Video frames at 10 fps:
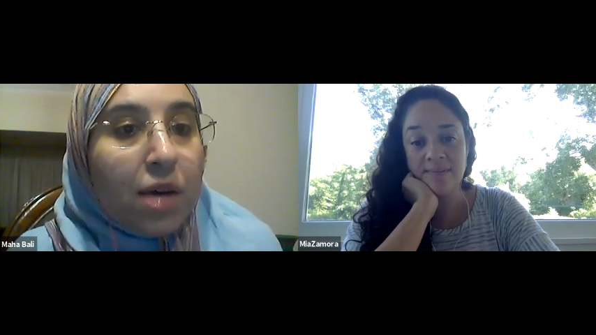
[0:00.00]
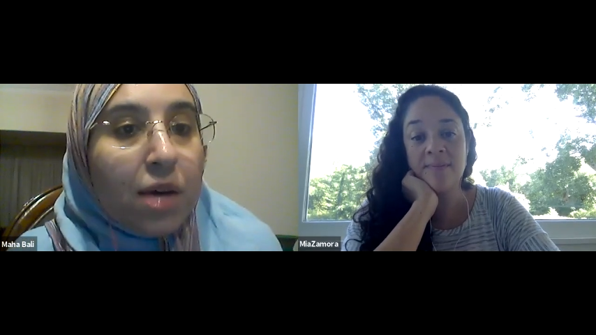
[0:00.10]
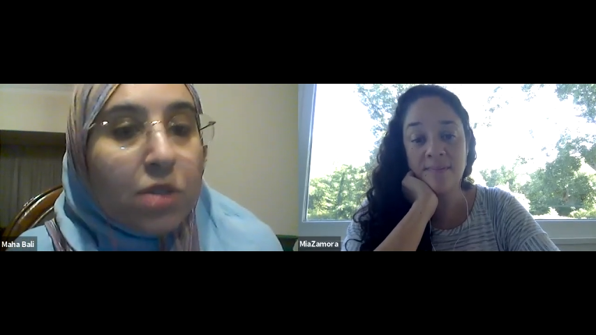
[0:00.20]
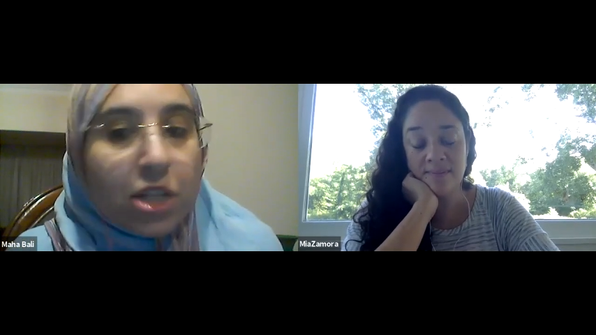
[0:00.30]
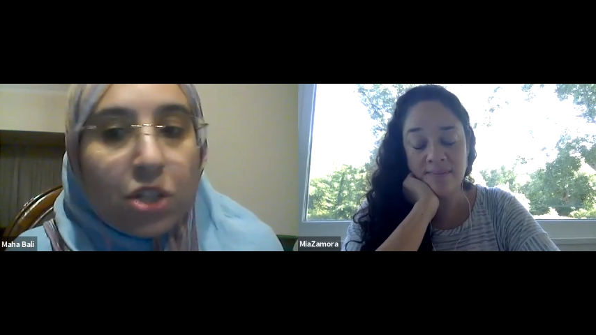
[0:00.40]
Speaker 1: It
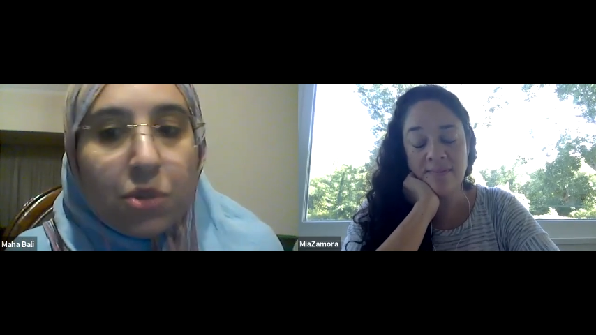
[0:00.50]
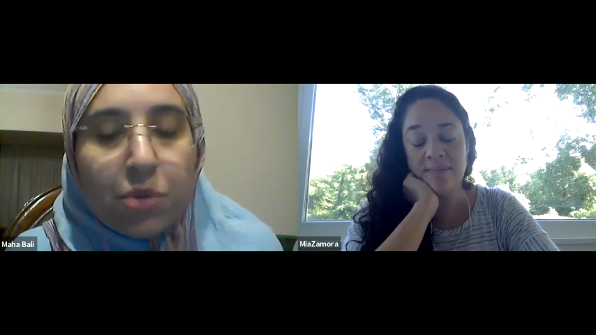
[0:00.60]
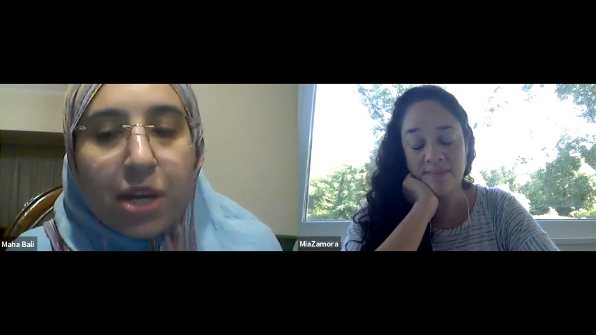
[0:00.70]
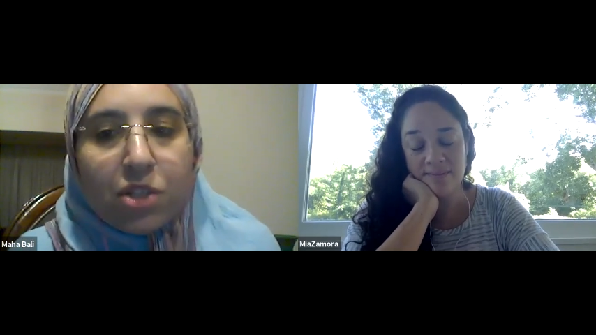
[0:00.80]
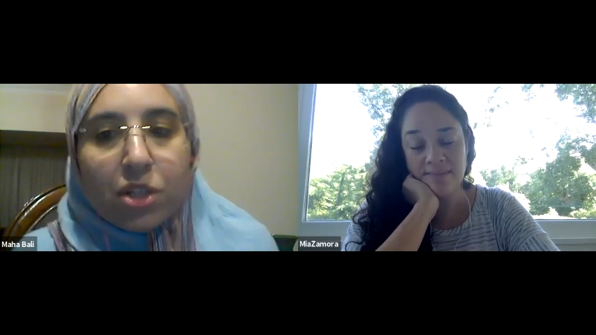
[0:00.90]
was mm-hmm. actually
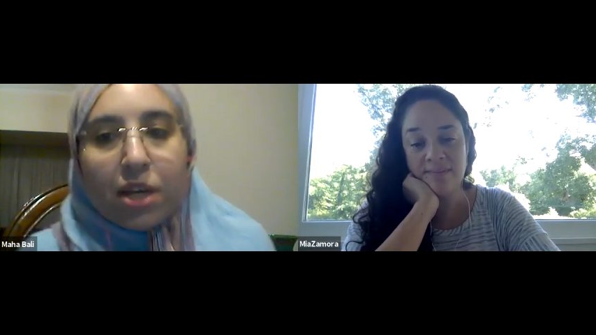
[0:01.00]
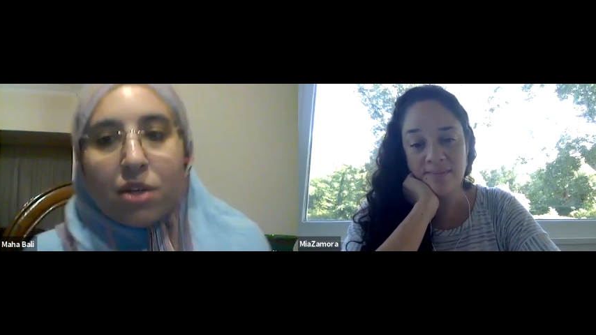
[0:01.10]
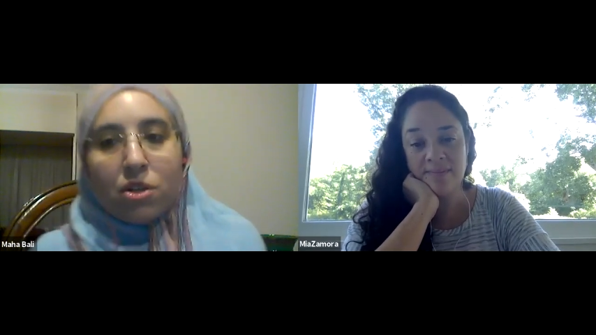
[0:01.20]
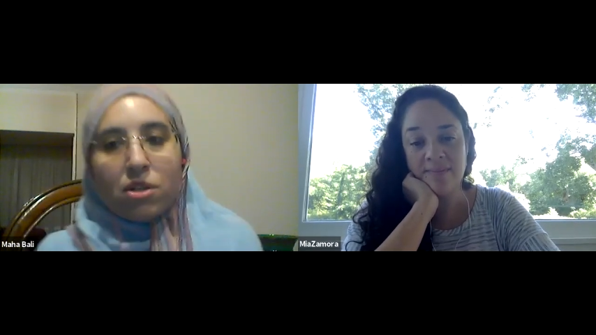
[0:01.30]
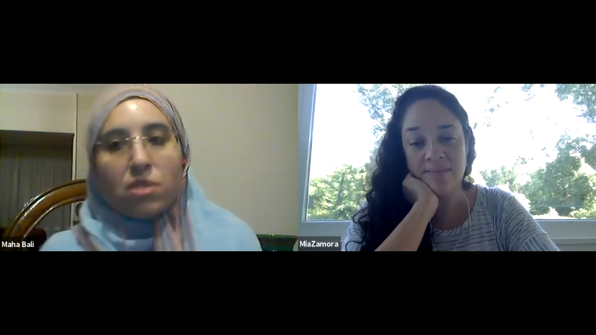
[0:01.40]
three
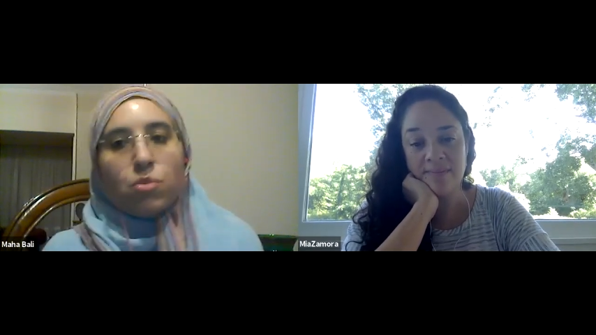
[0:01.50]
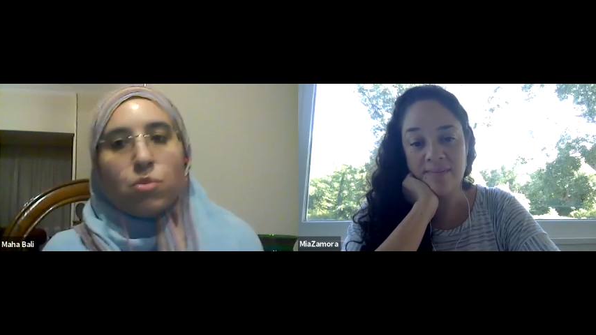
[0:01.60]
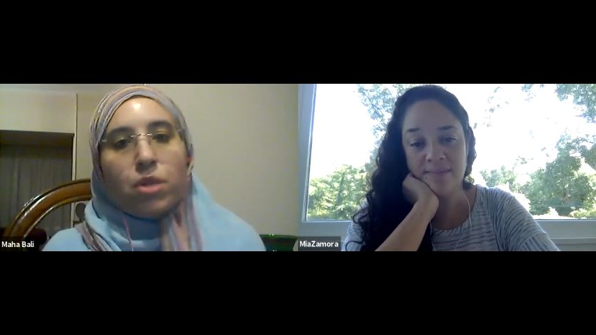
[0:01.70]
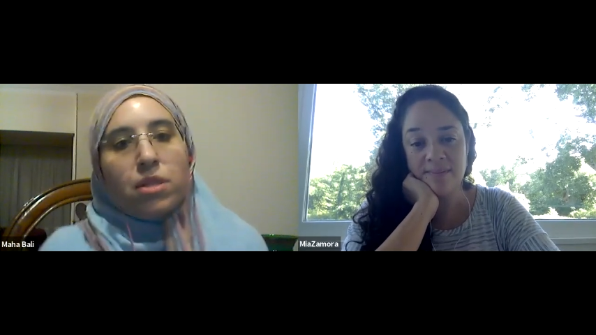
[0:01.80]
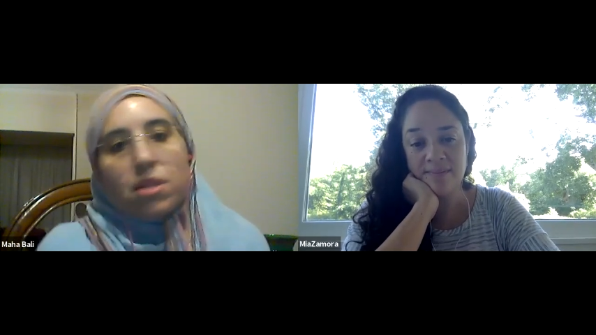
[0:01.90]
educators
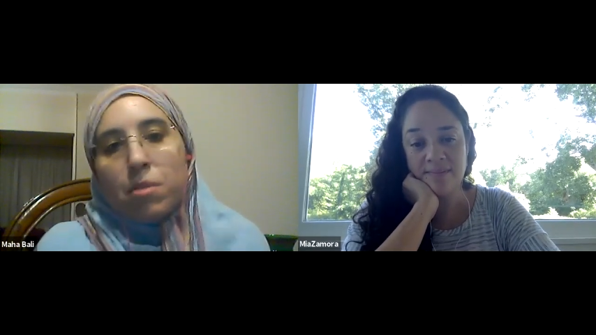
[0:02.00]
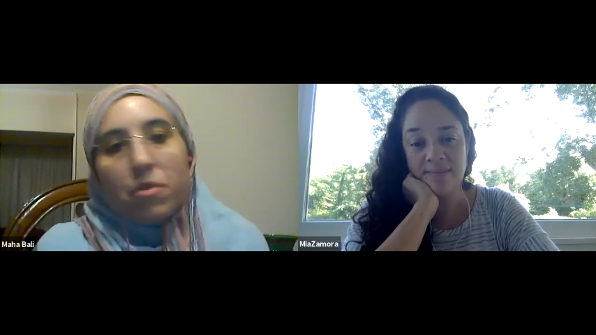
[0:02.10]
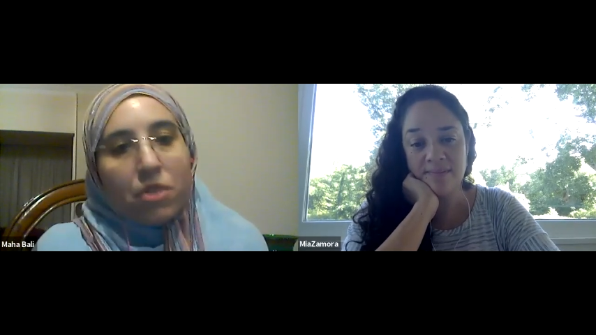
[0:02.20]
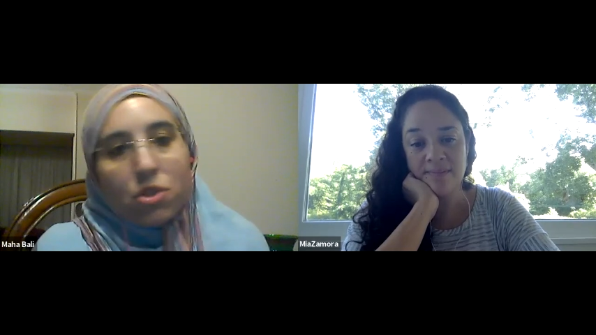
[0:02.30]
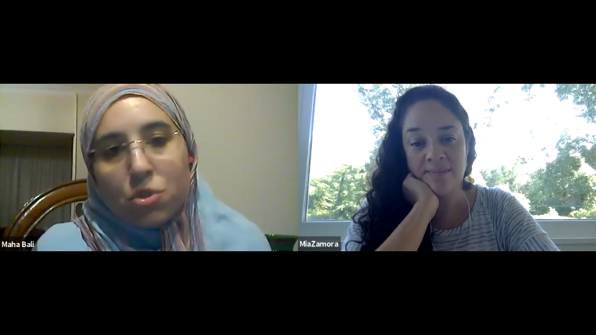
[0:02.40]
with some of
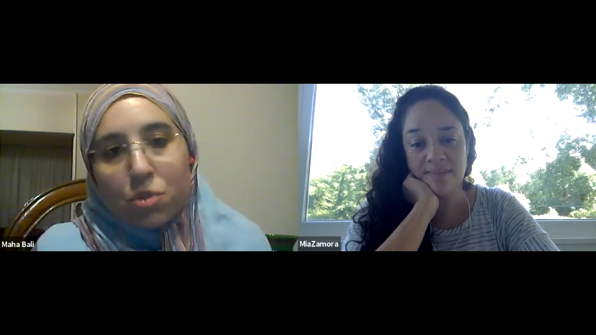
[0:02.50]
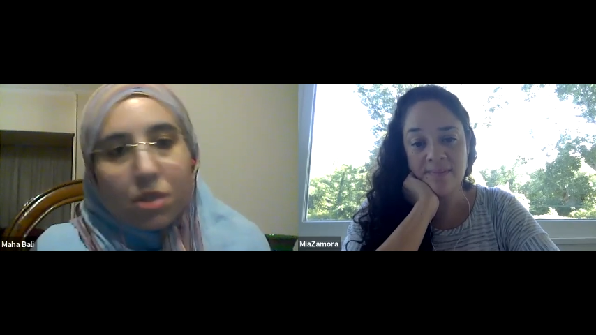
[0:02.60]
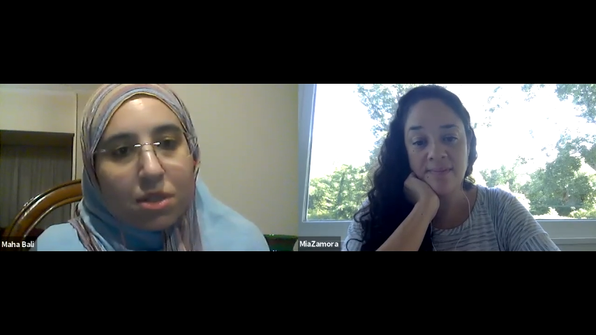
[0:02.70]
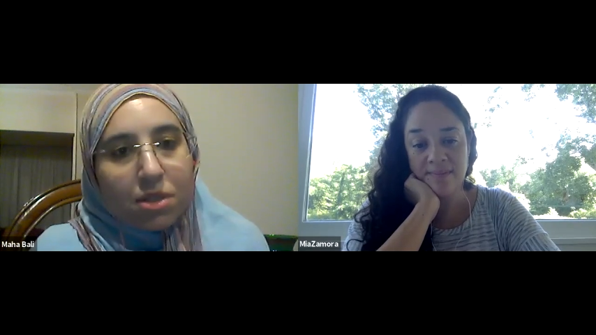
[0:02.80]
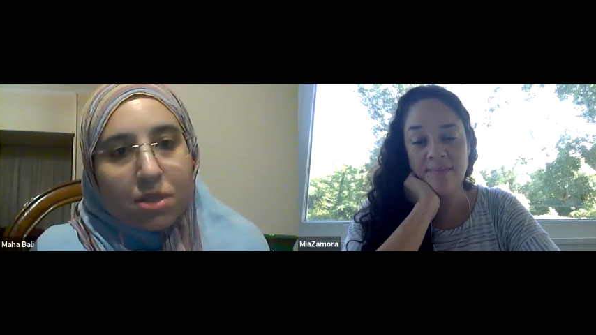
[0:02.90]
their
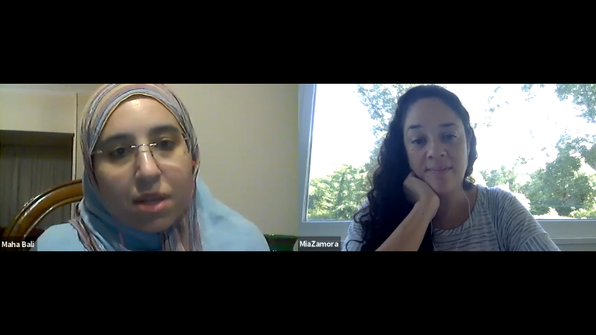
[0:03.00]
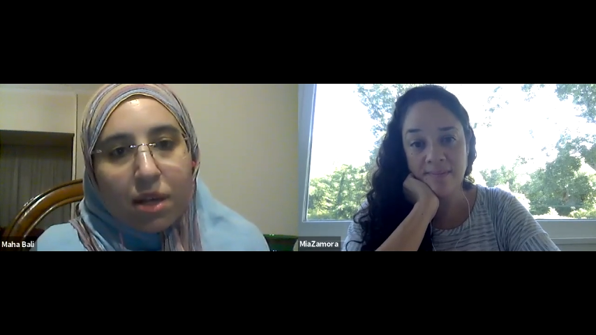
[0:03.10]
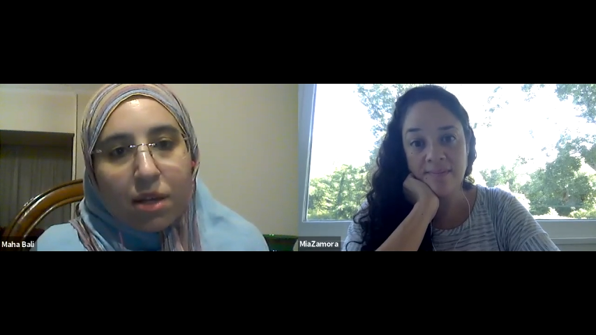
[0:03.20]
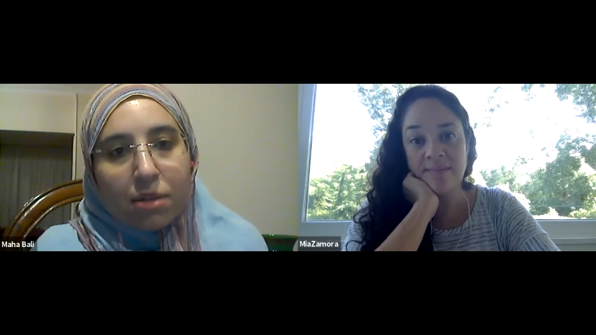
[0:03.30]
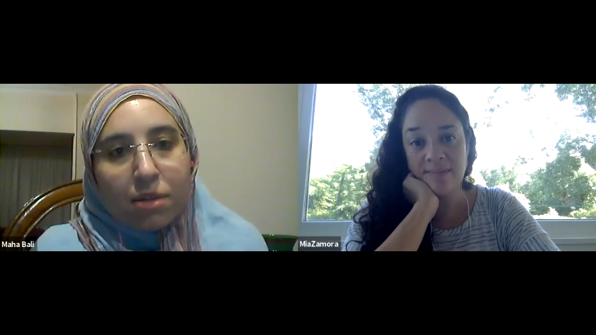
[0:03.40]
students.
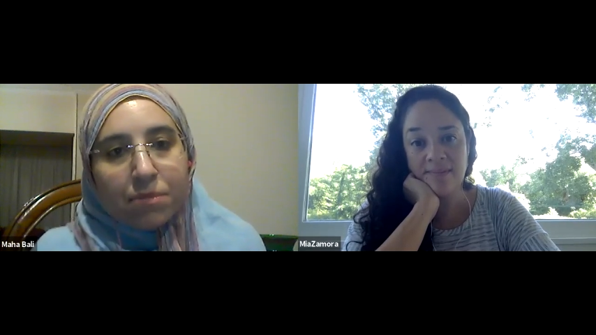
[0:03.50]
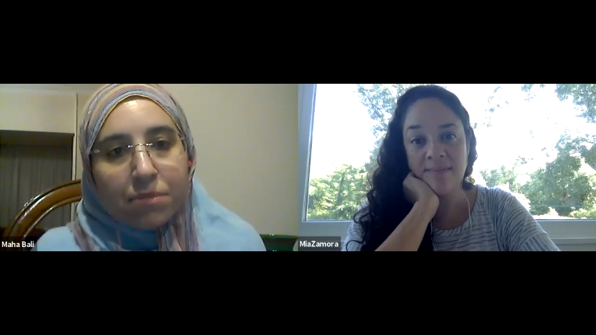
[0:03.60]
Um,